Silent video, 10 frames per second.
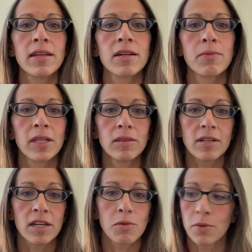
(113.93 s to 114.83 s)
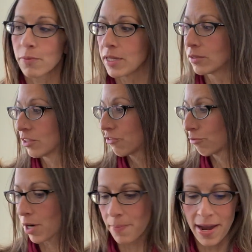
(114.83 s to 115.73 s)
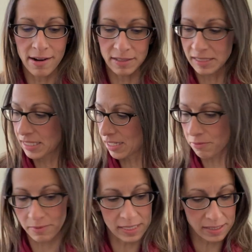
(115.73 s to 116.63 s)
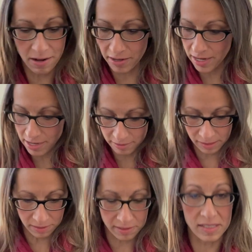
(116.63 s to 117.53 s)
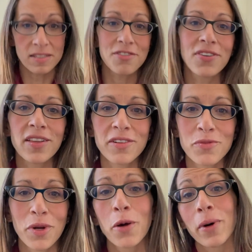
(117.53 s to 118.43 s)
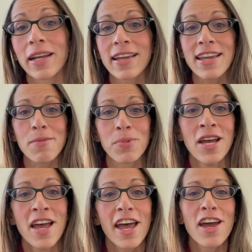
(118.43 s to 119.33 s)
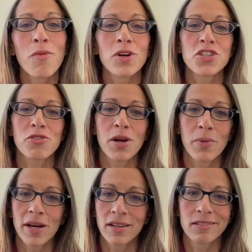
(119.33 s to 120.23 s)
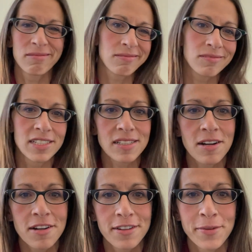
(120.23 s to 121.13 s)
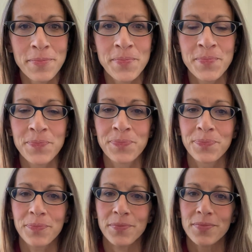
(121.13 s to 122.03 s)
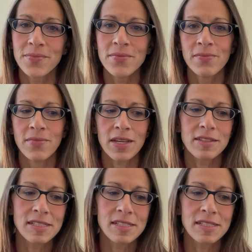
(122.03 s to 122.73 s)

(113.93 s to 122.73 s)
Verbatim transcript: and we look at what we learned from our parents, and we say, okay, here's all this stuff I learned, what I want to keep and what do I want to discard. This